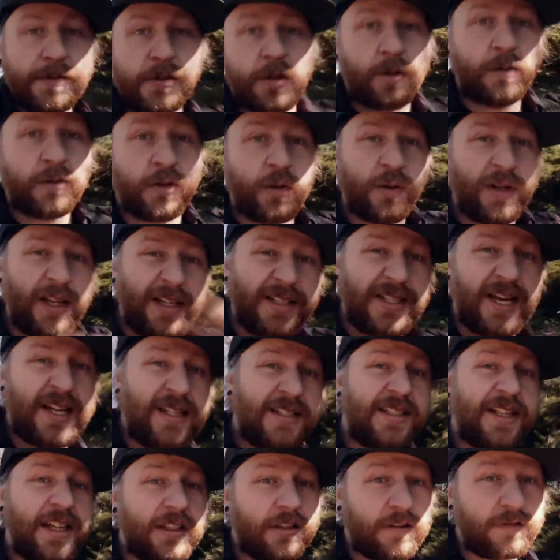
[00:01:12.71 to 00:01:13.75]
So I was doing like 10
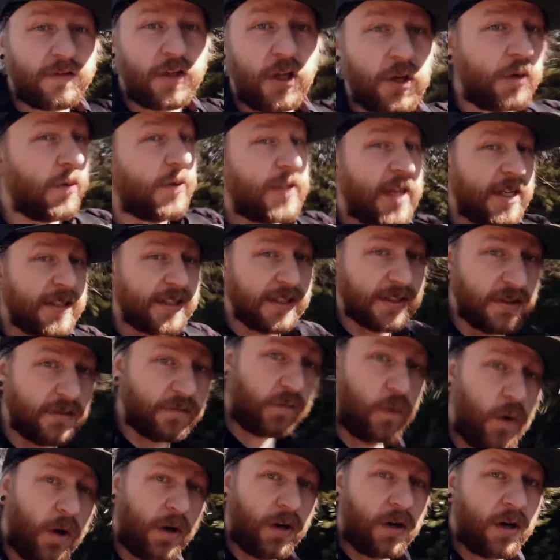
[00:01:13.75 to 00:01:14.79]
sets of 2, 10 sets
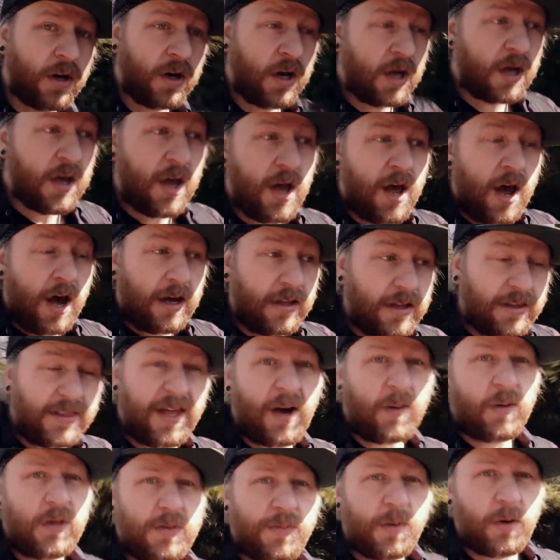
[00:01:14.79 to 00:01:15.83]
of 1, and
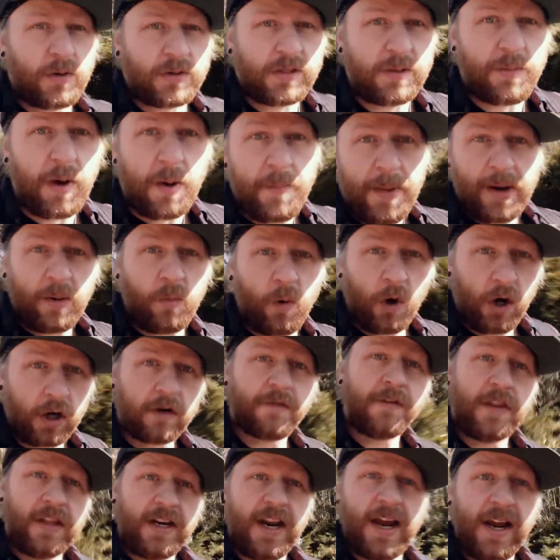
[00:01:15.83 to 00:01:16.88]
that was mostly my main work
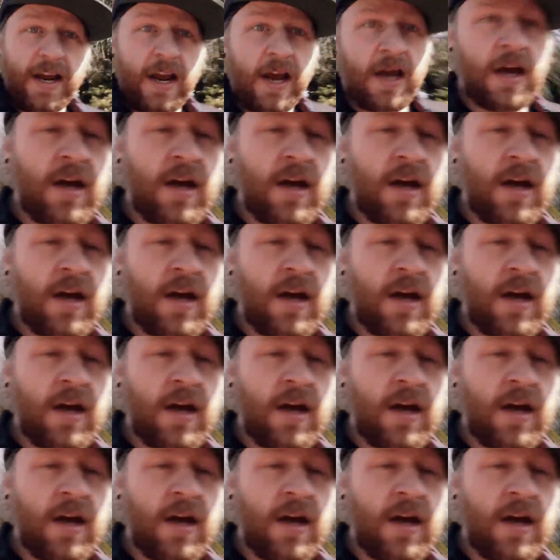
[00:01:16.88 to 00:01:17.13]
for the day.